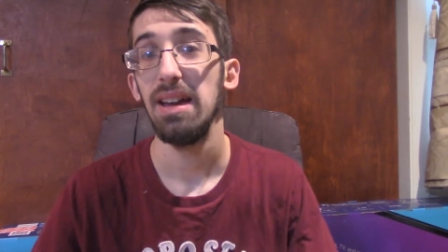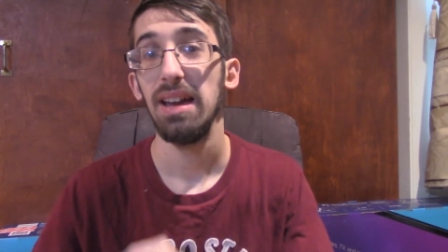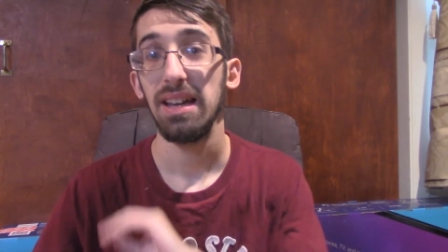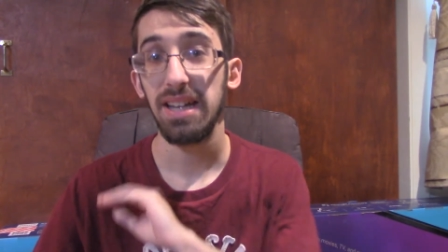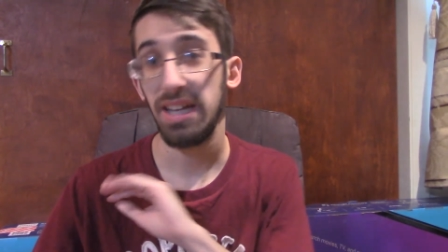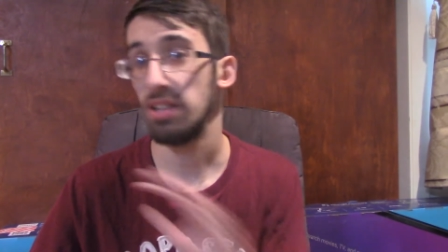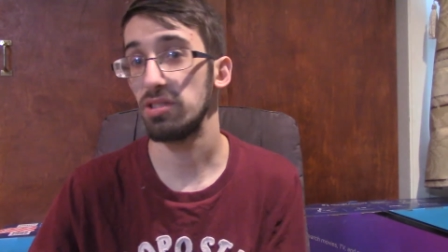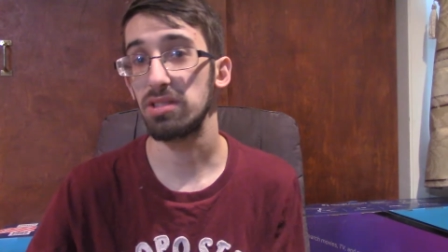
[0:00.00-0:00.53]

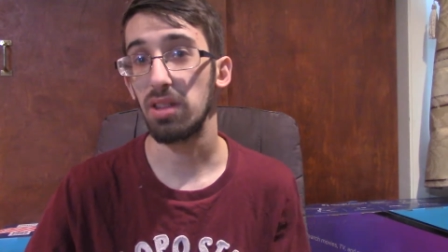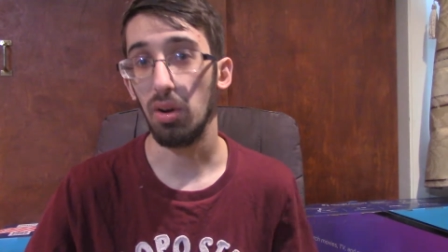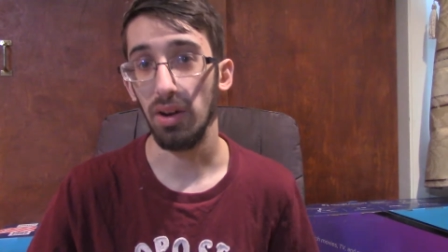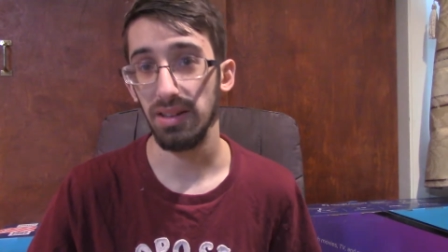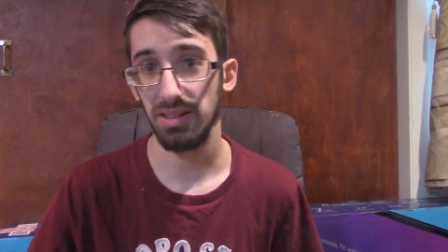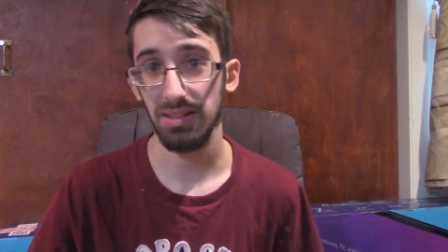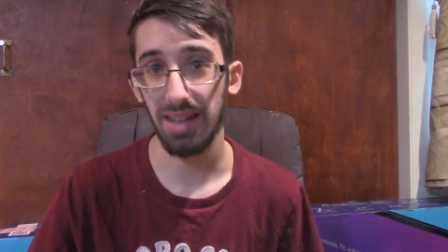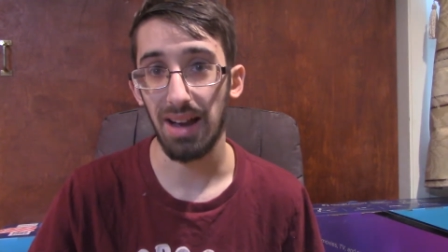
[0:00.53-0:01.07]
Here's the
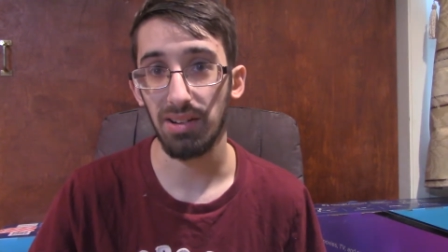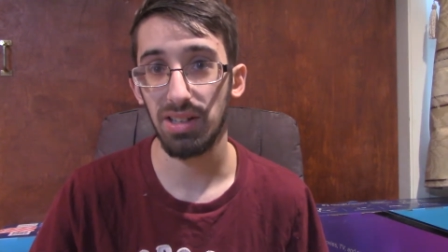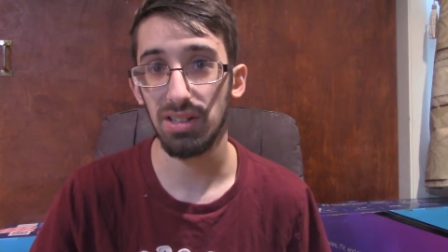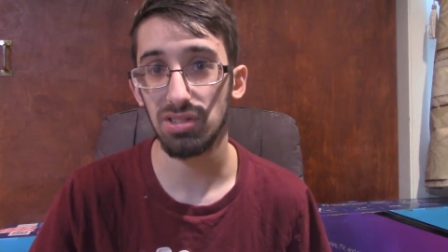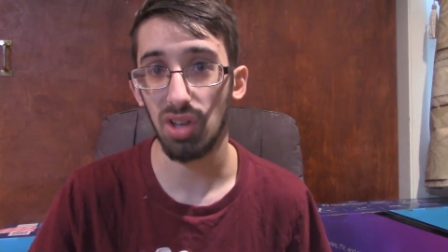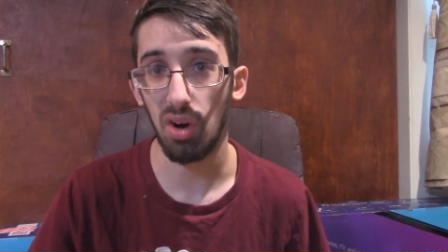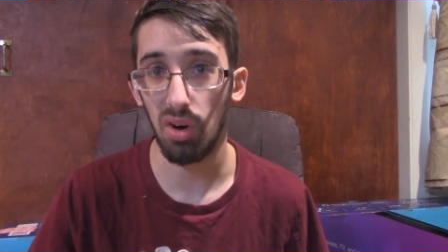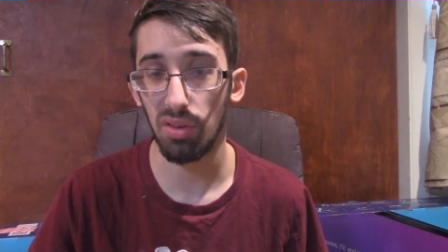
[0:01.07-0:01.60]
uh, Now
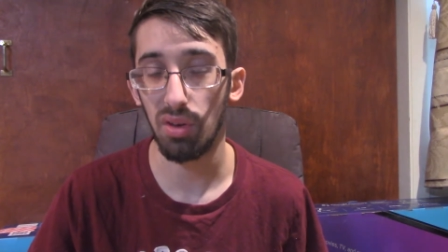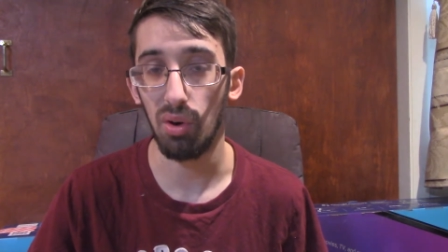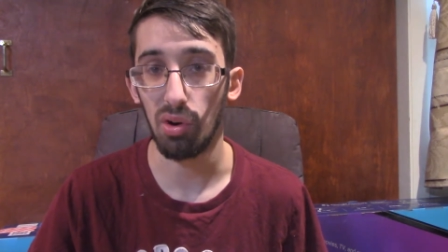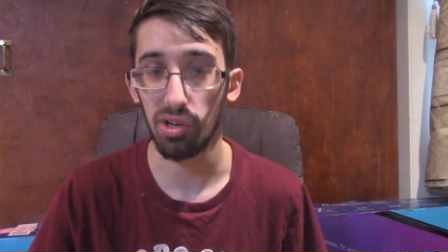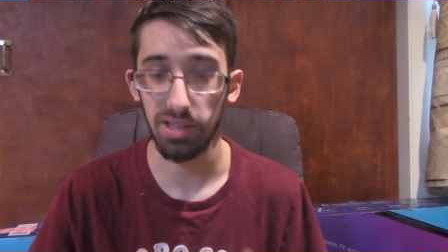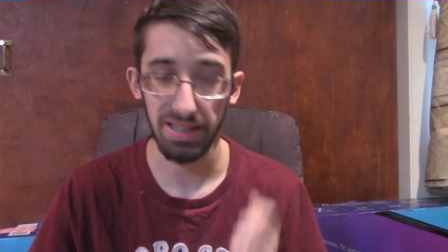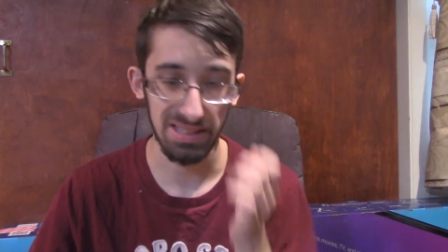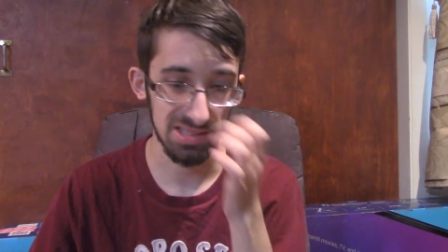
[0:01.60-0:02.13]
here's all the
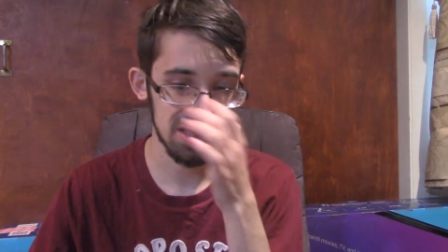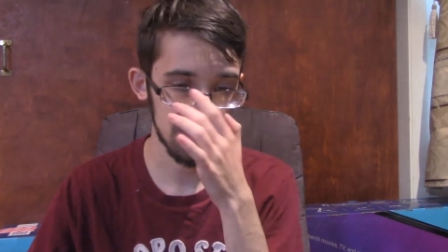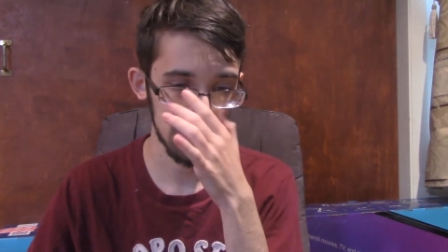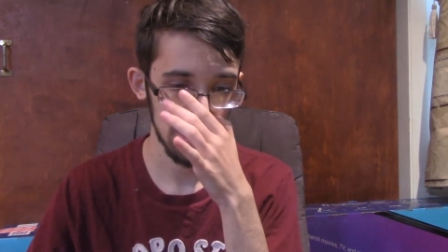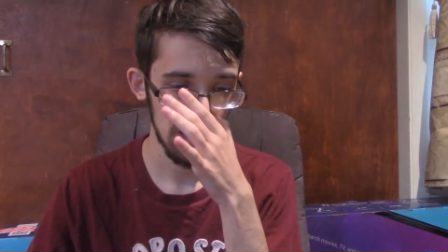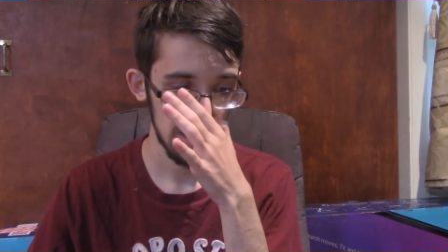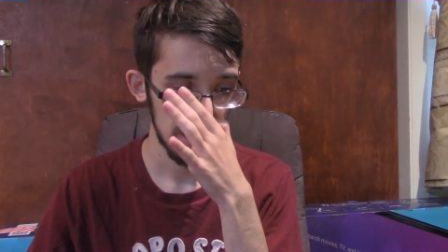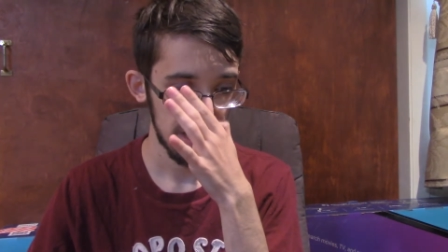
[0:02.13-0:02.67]
Orcusts.
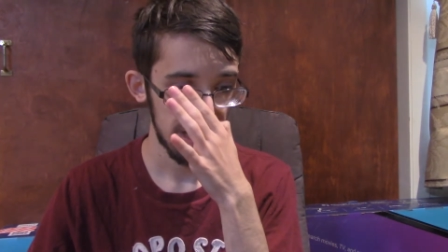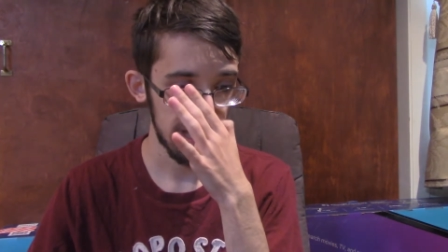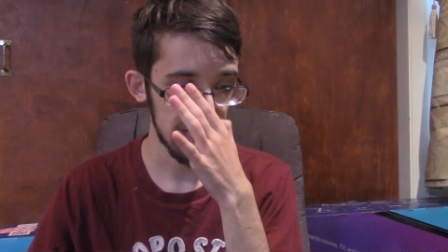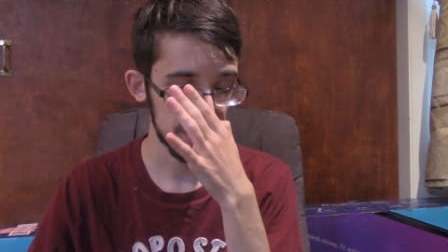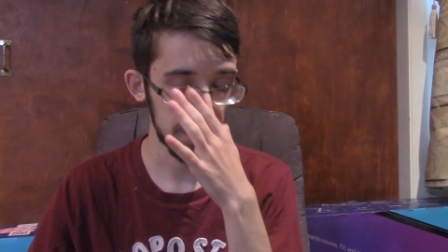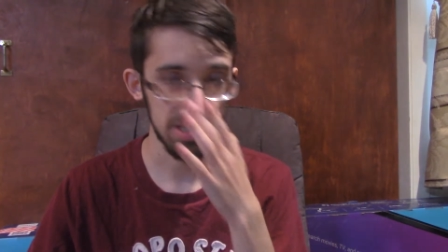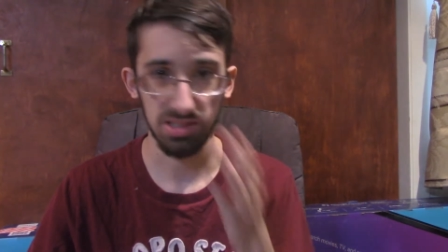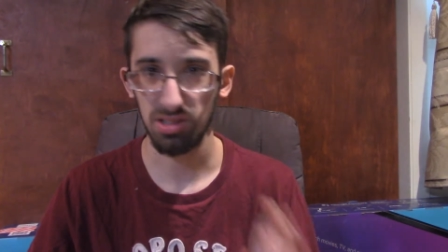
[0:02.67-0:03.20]
And
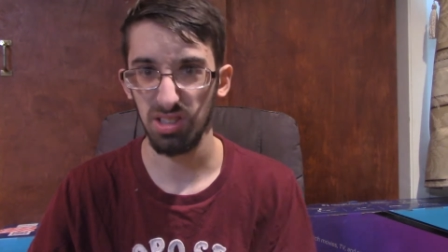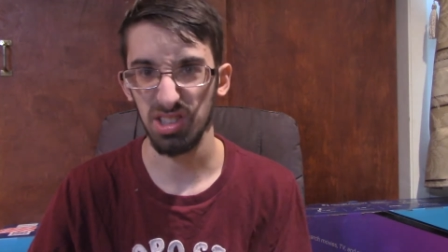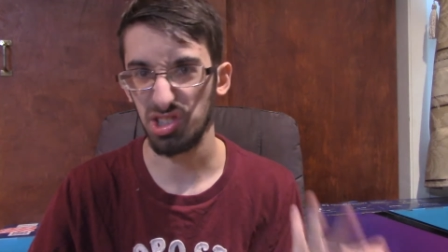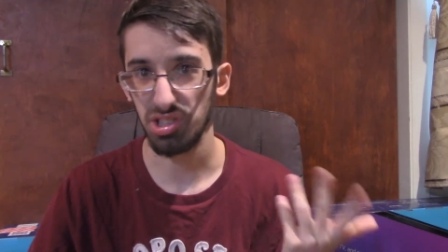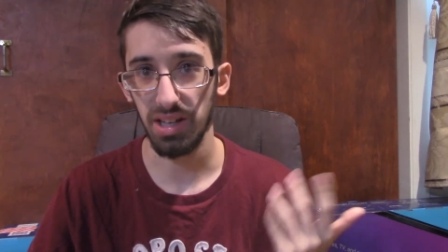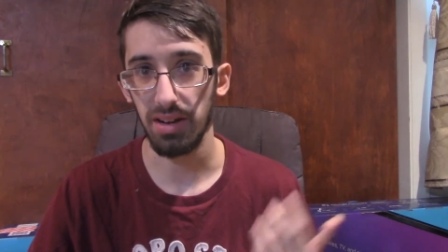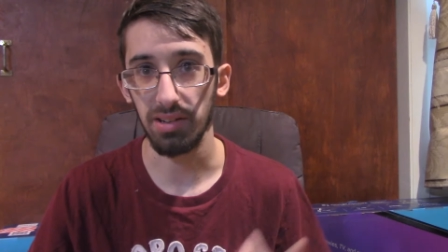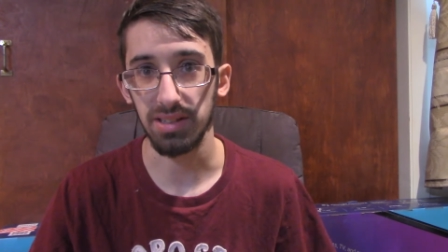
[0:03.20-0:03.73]
it's basically a
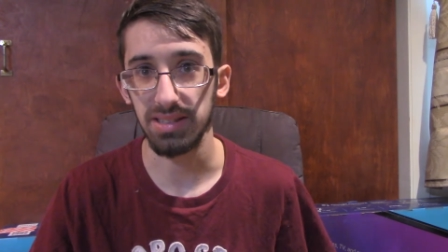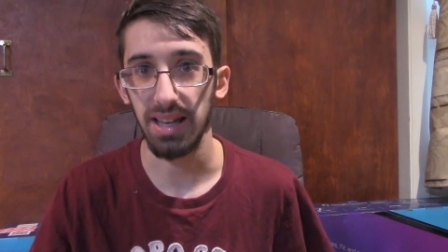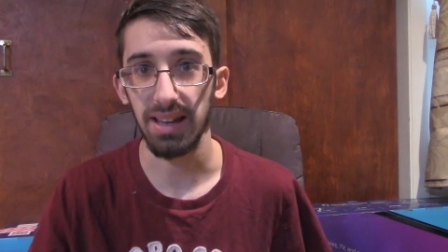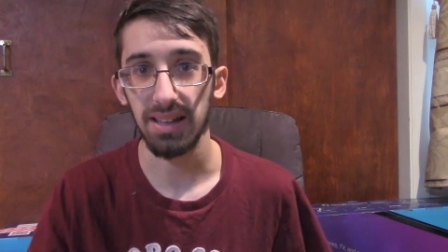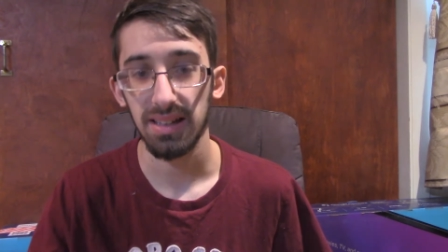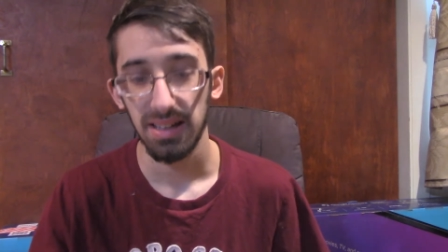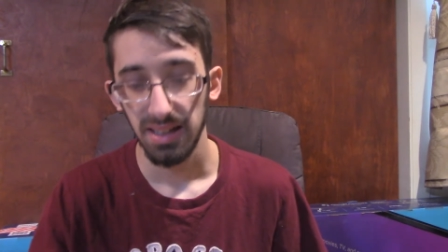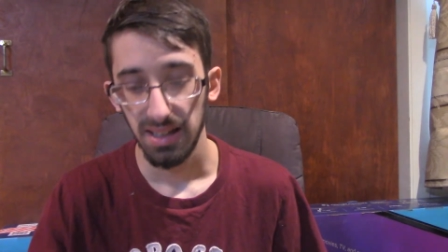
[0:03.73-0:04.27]
generic deck.